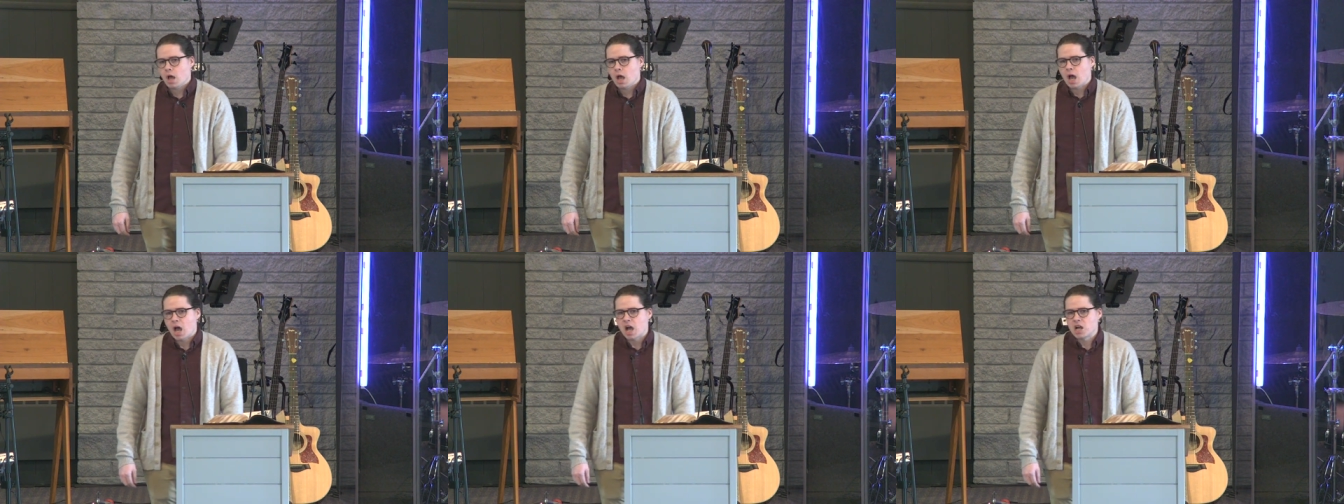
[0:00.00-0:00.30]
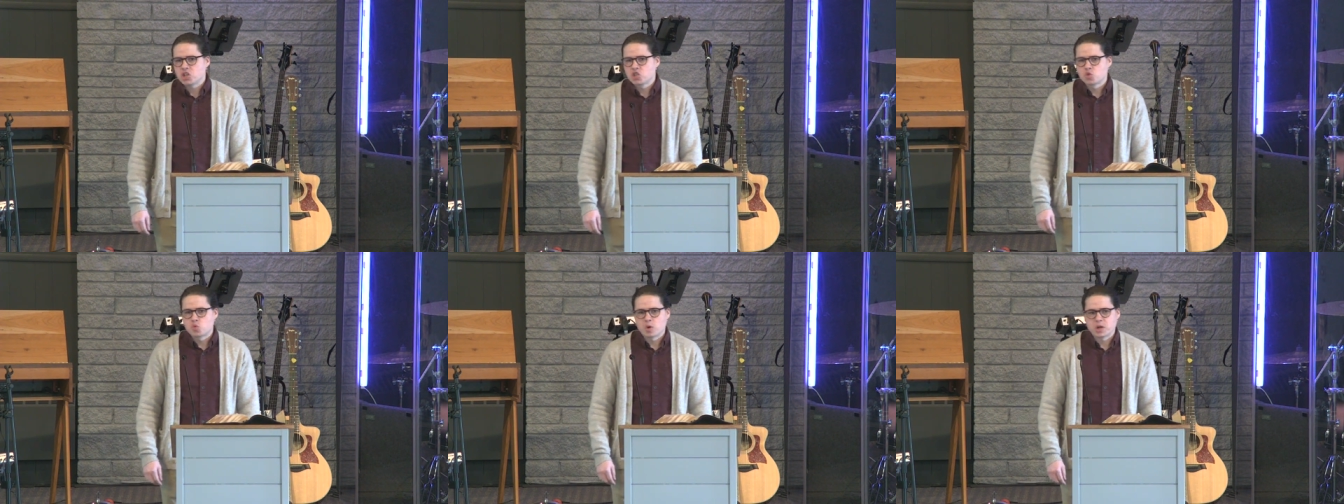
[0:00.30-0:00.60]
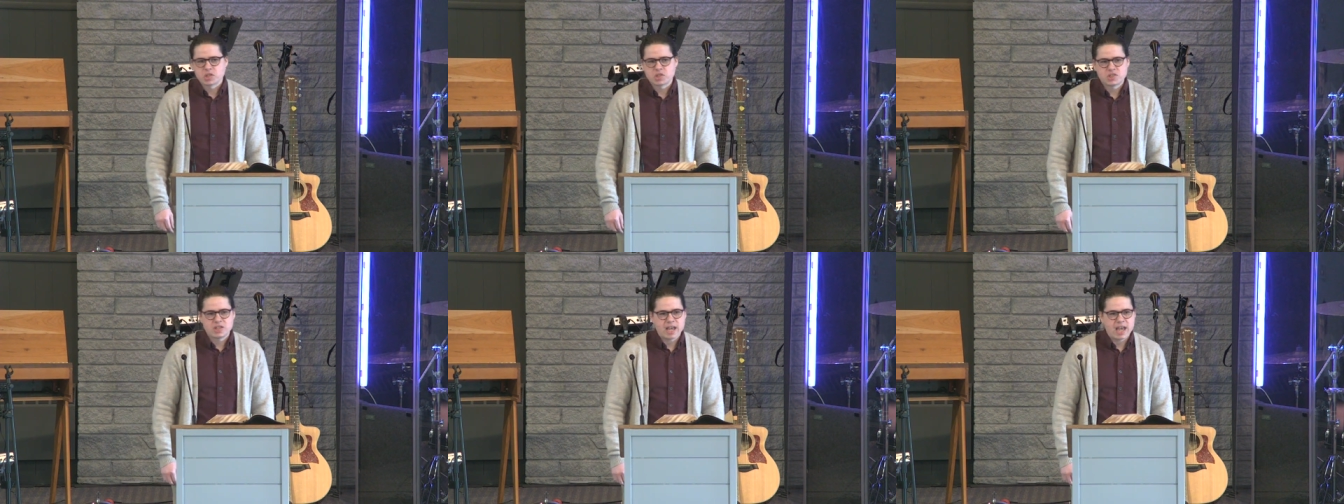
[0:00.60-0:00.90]
I just want
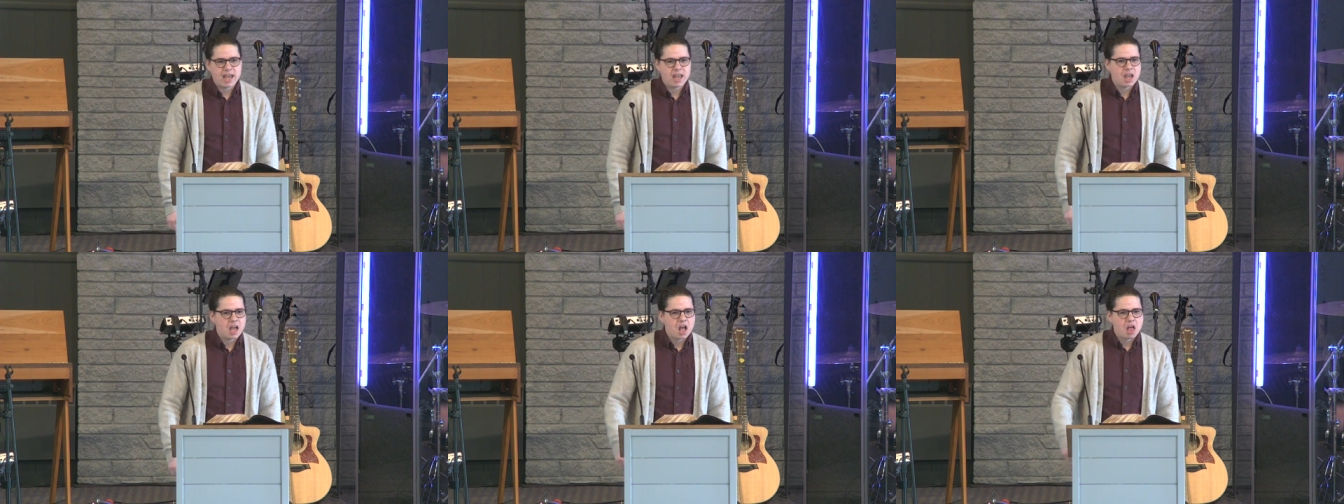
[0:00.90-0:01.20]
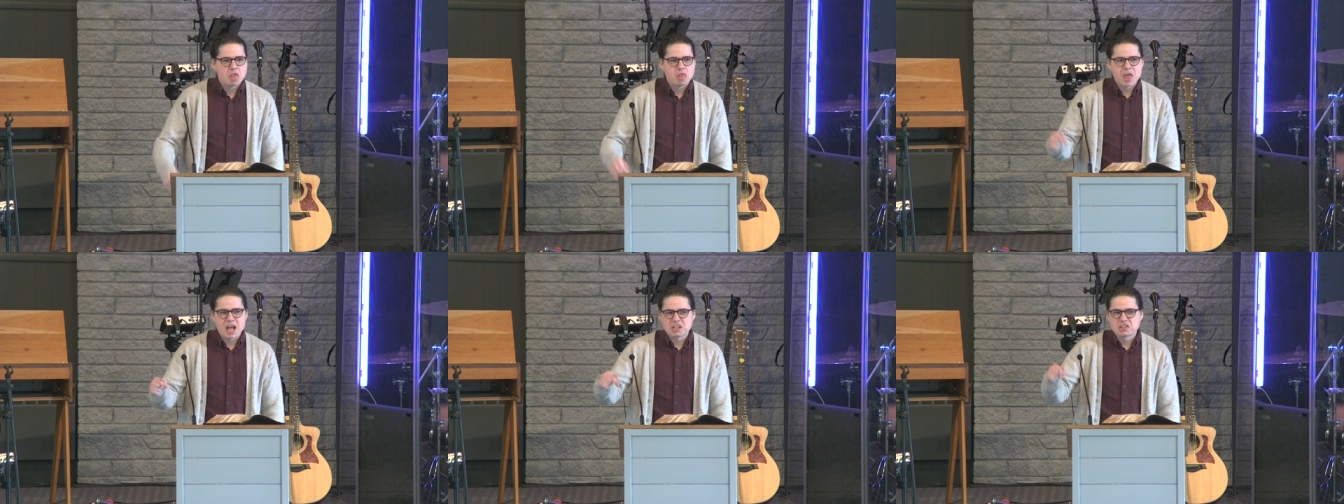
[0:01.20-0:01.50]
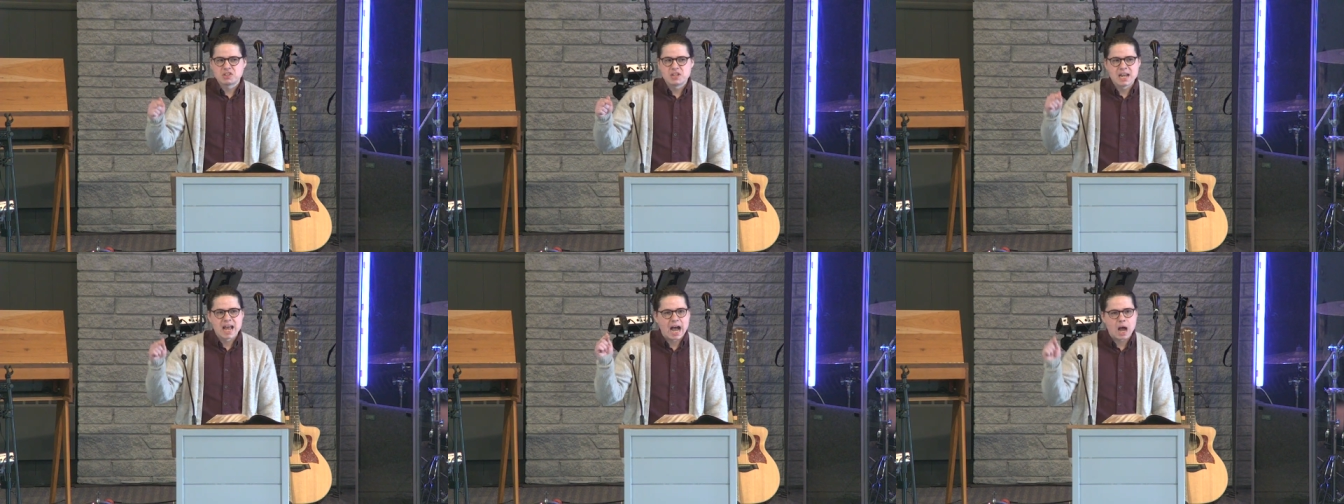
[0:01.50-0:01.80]
to say, that's
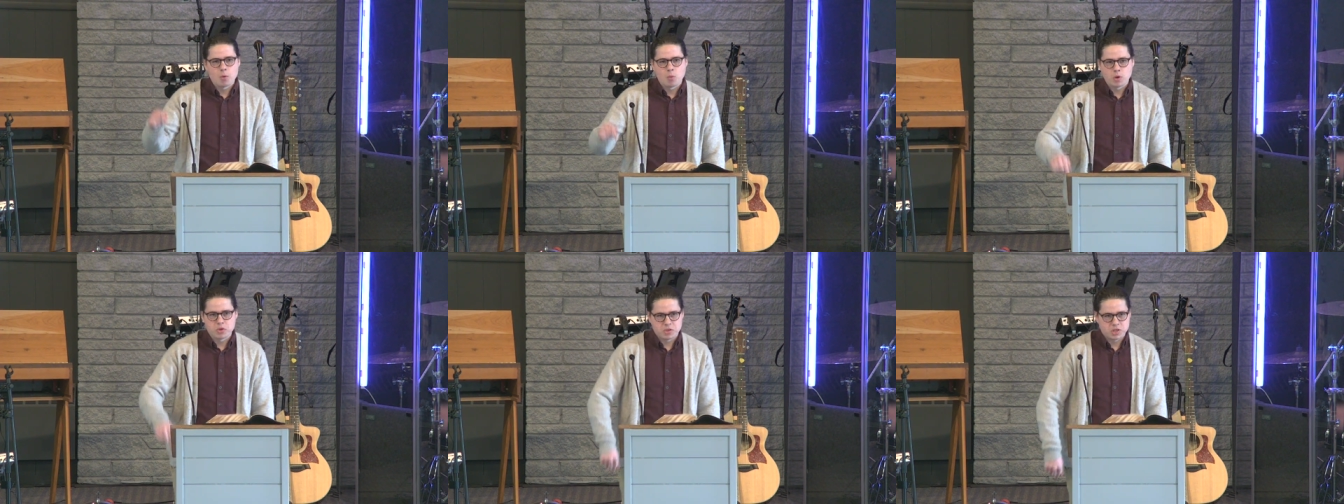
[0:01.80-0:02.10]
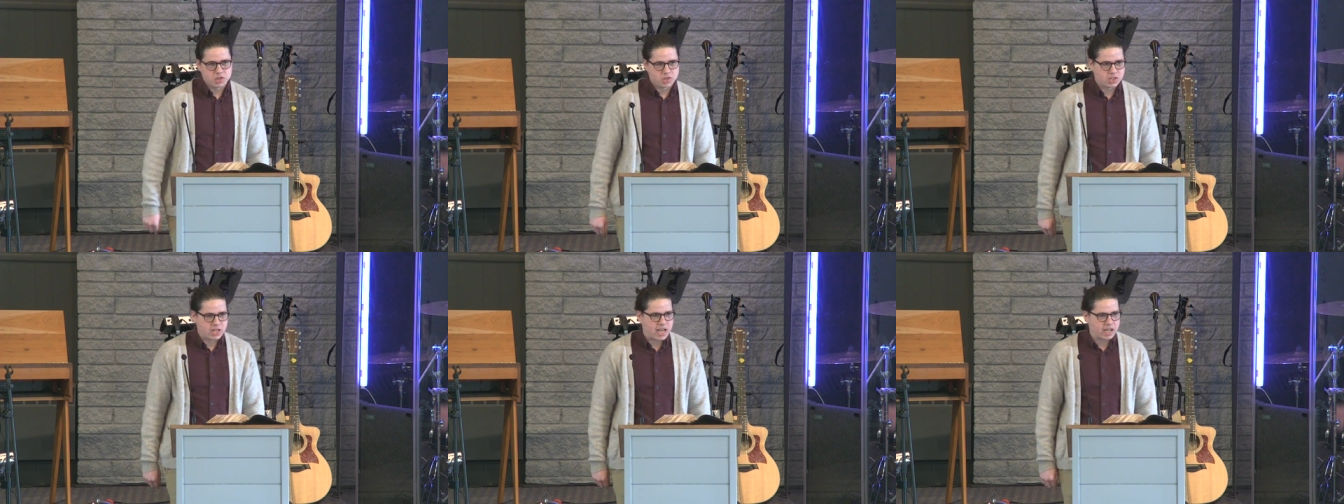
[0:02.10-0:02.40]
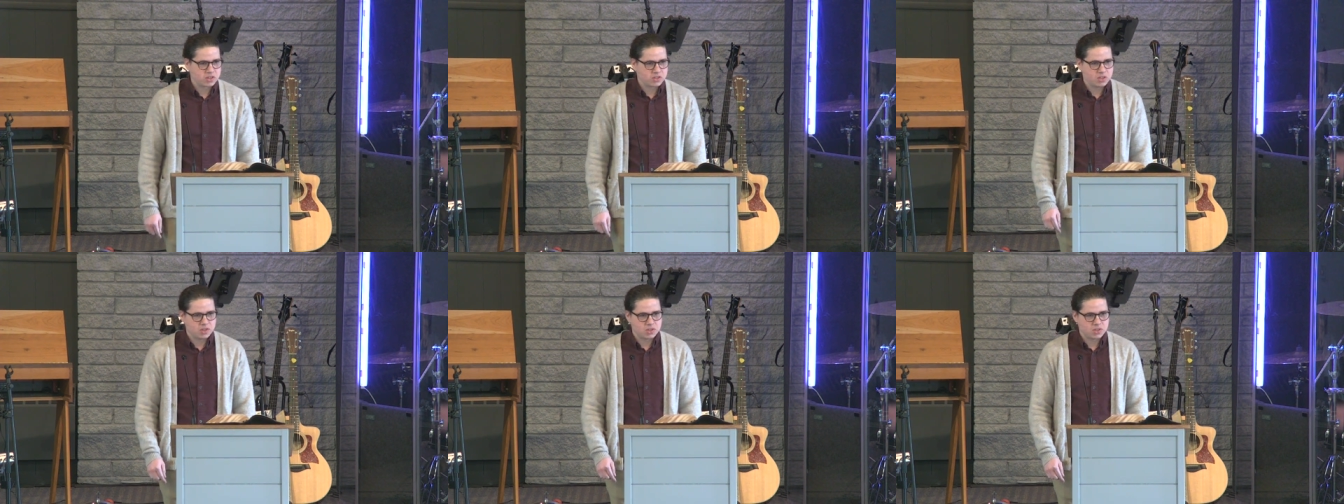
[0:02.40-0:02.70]
not what this
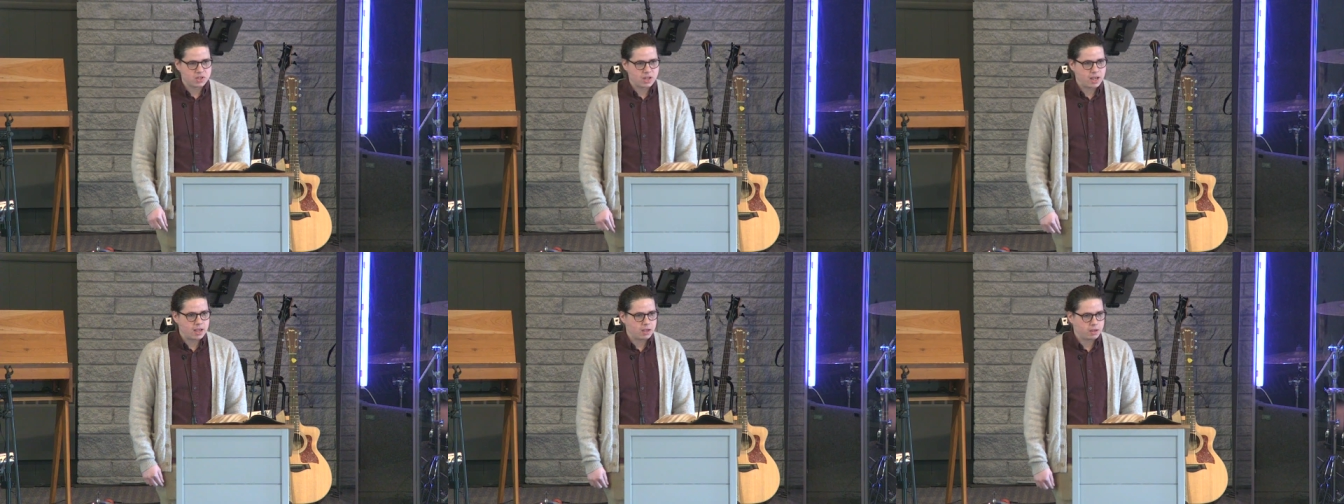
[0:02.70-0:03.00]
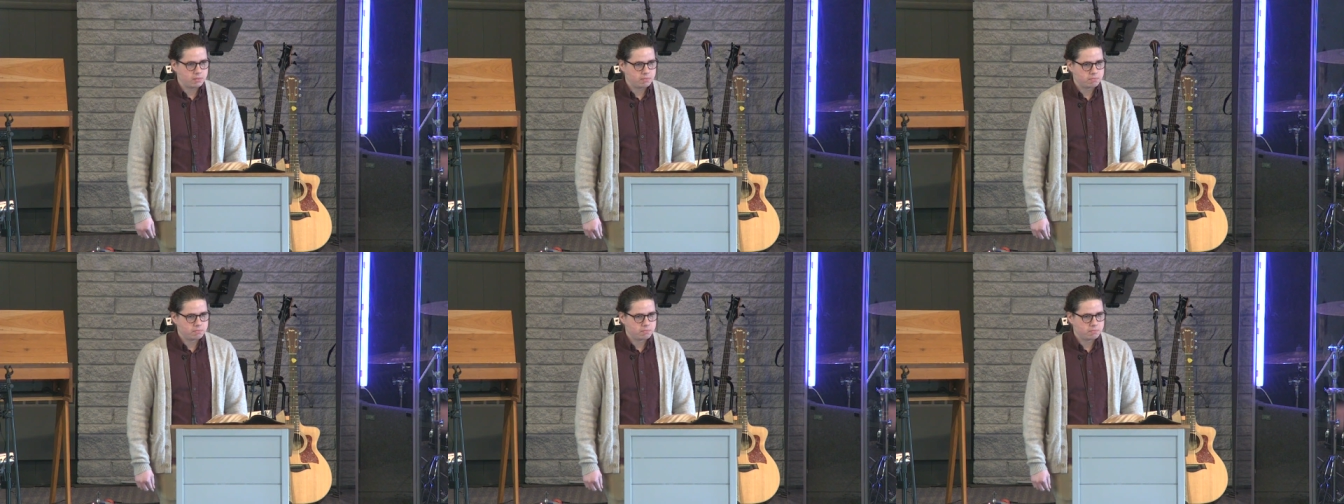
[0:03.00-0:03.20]
text is saying.